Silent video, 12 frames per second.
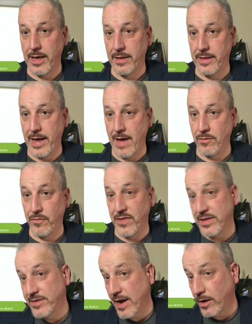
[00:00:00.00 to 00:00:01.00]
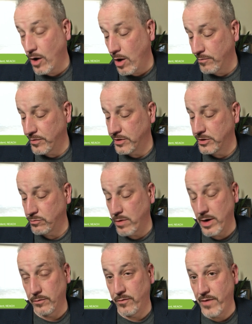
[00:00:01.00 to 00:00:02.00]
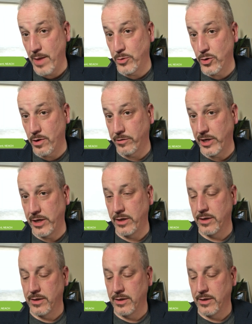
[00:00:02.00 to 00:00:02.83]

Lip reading: they have a fintech conference around February.